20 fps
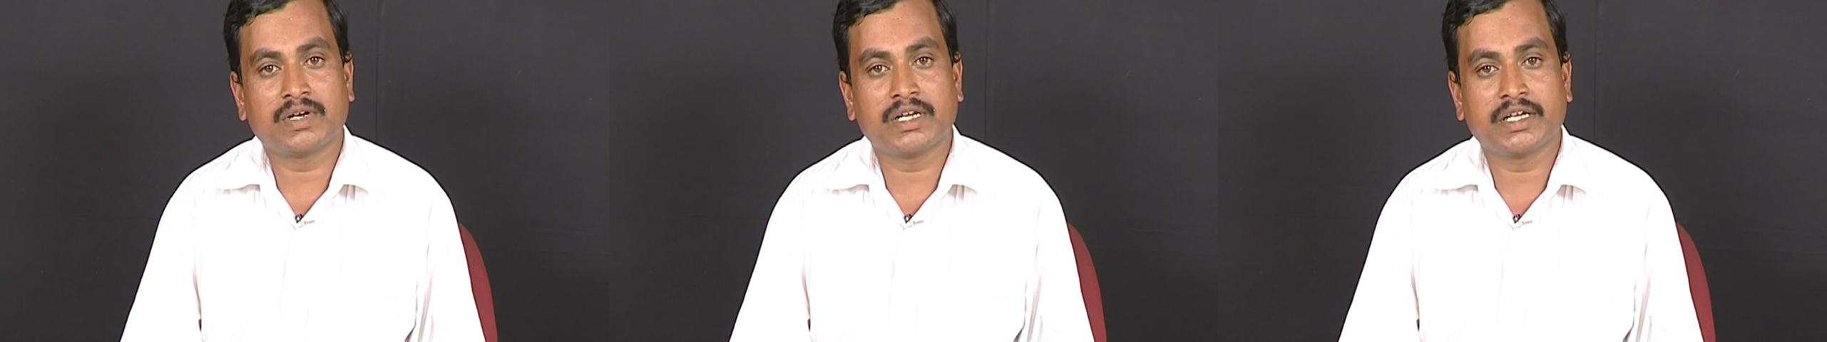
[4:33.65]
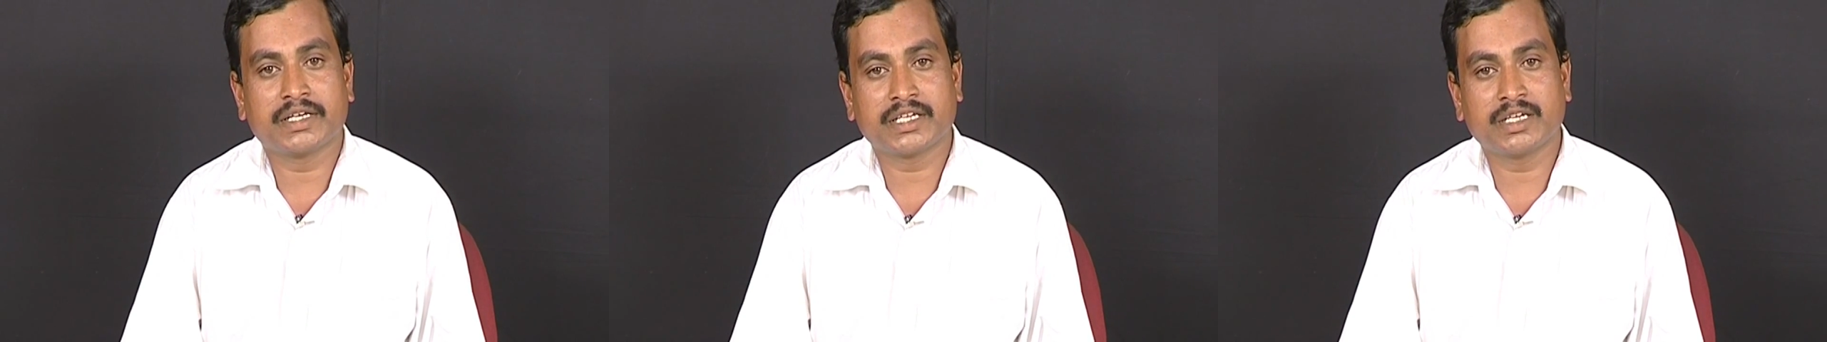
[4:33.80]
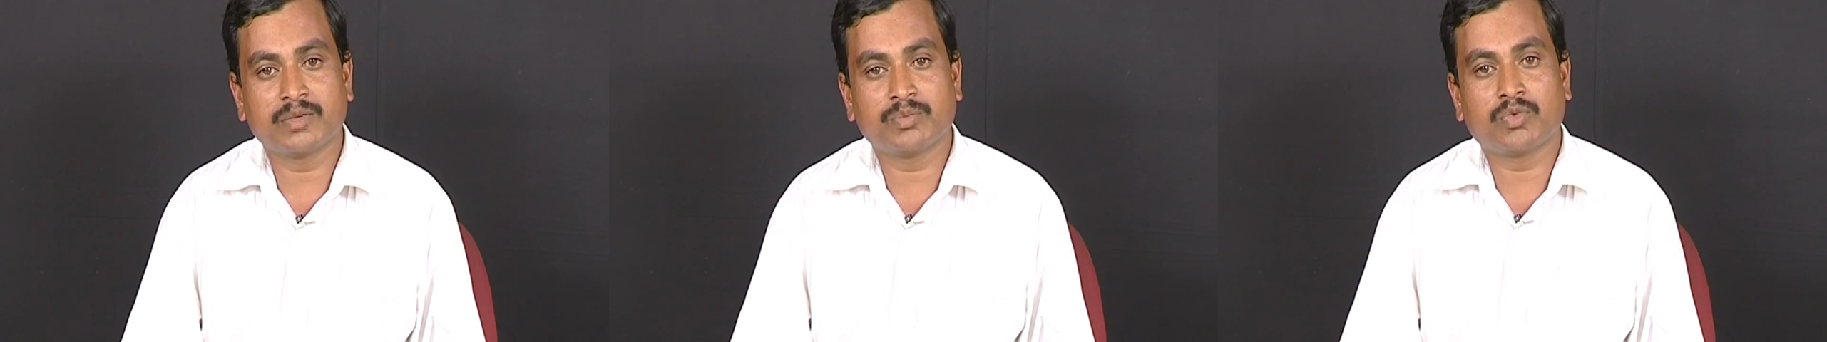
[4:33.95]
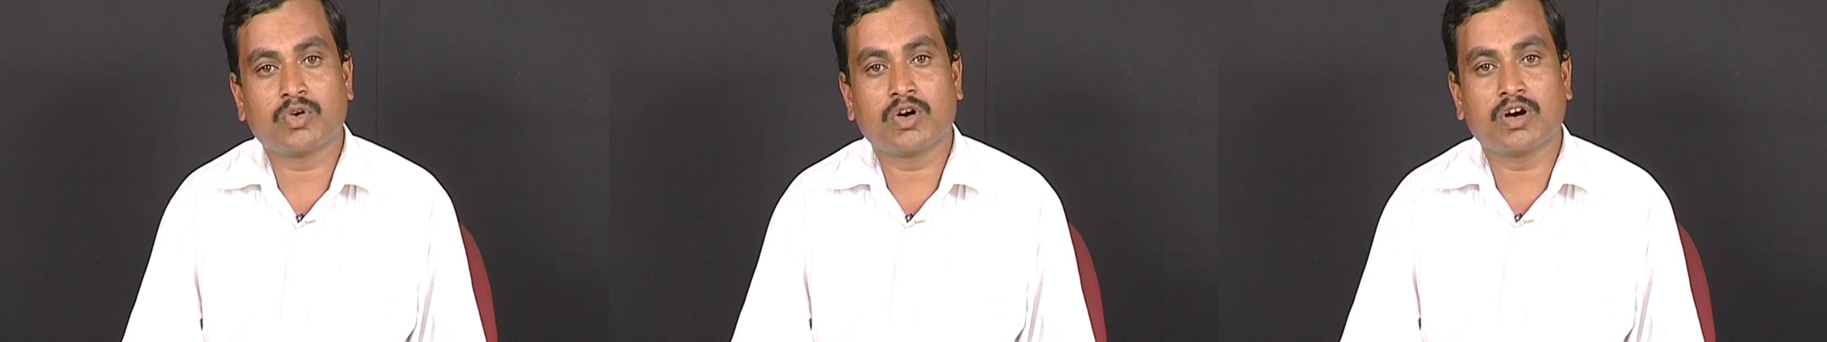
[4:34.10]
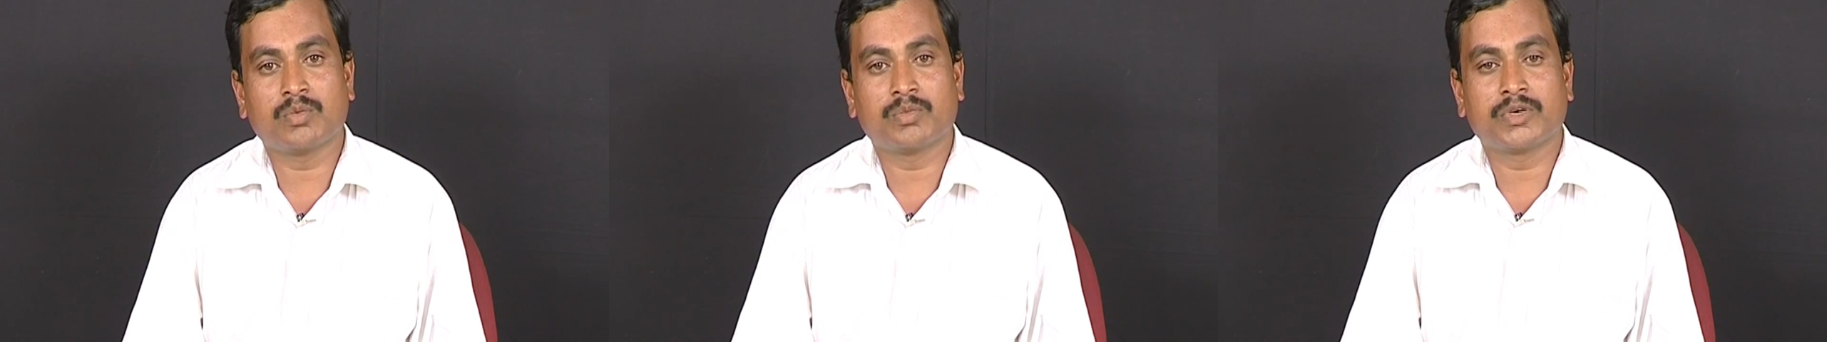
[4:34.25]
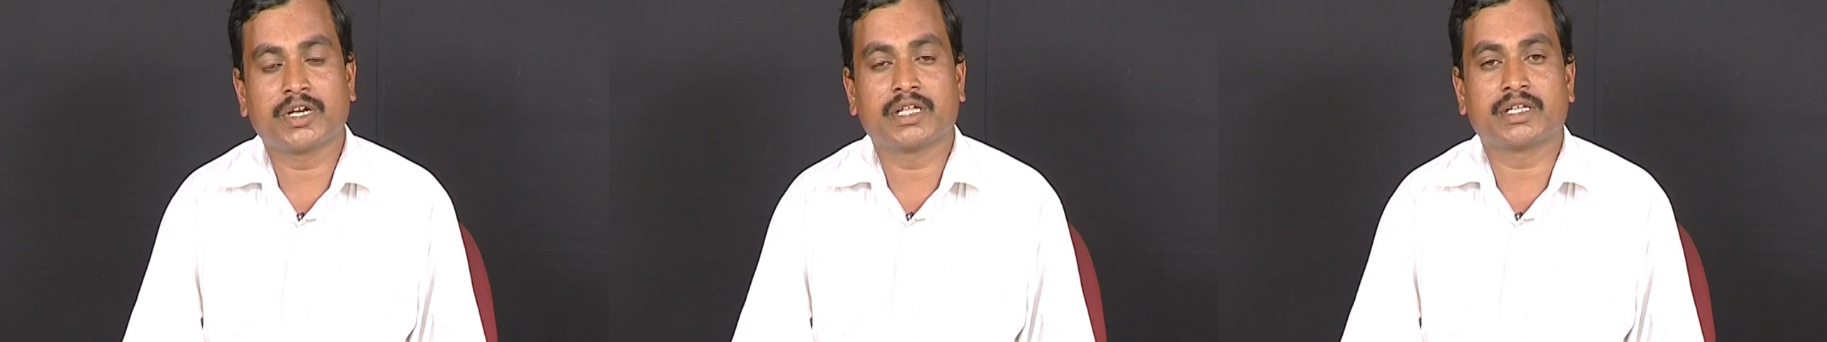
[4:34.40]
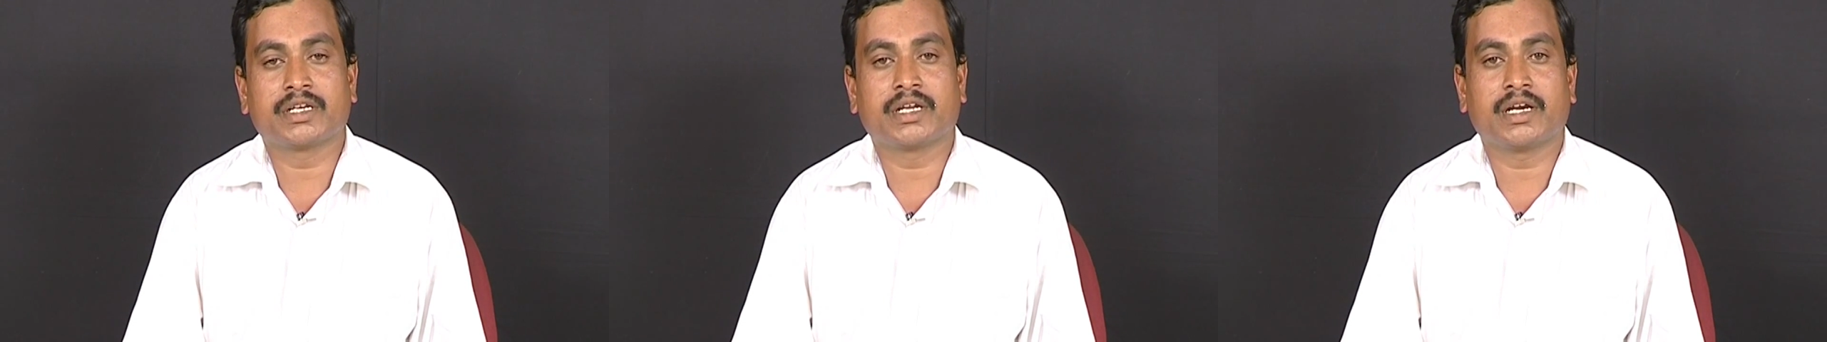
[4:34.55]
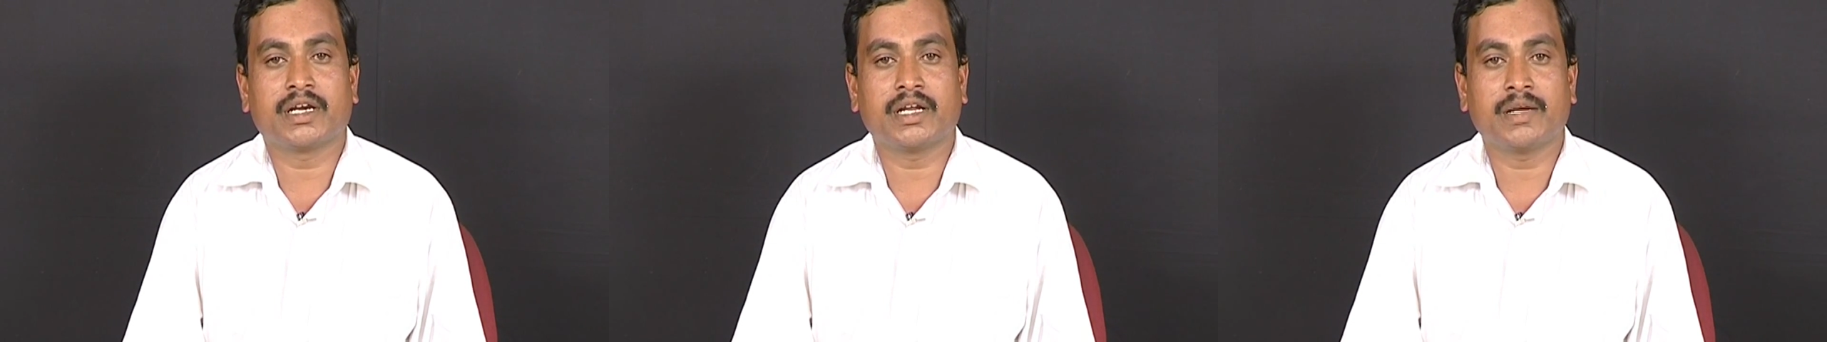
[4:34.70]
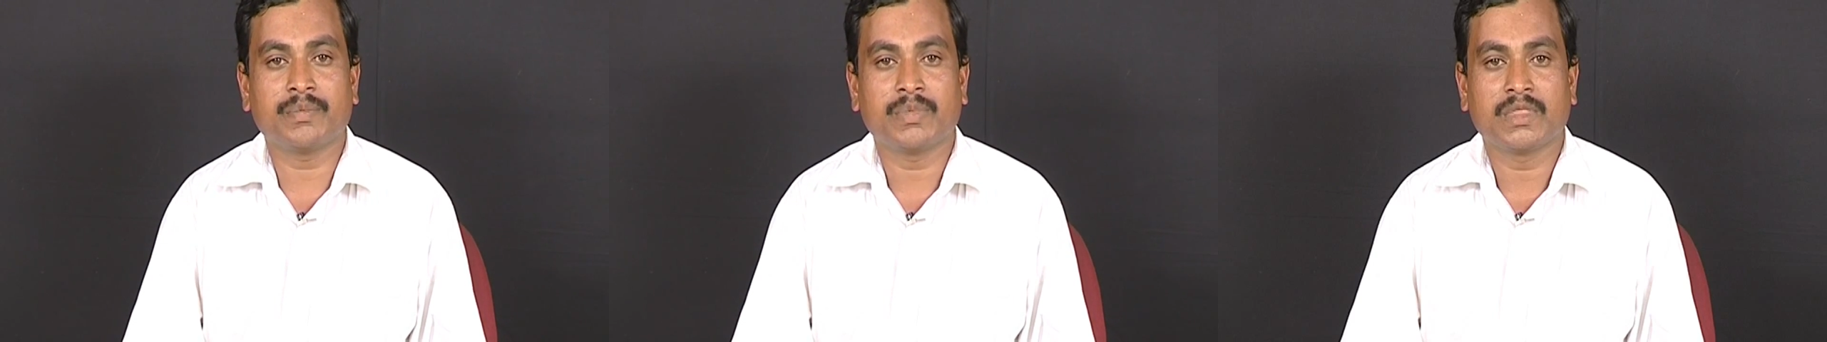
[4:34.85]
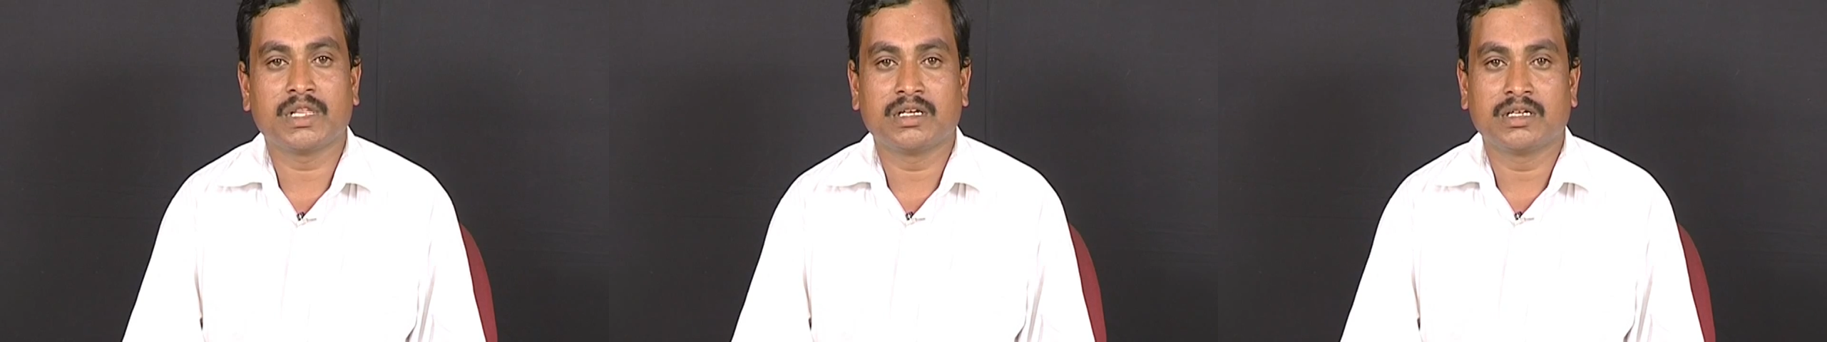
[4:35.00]
and made
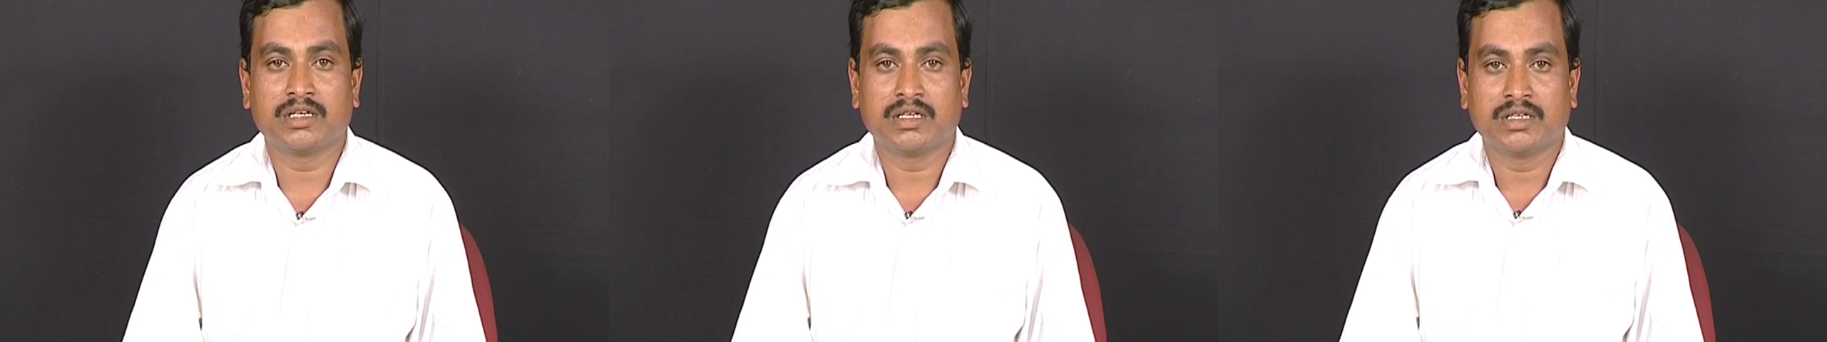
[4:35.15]
arrangements